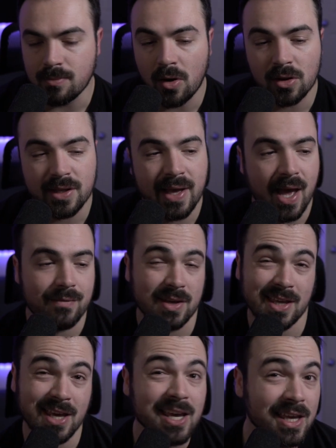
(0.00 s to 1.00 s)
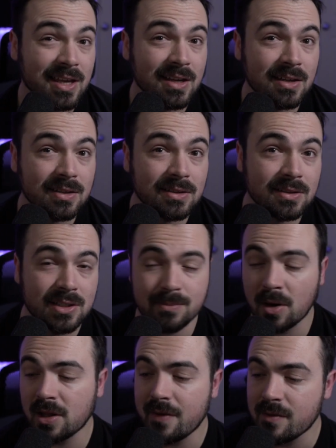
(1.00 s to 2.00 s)
Marley have a king? Does
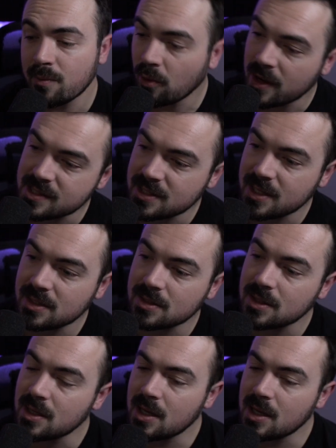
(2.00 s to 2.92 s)
Marley have a president?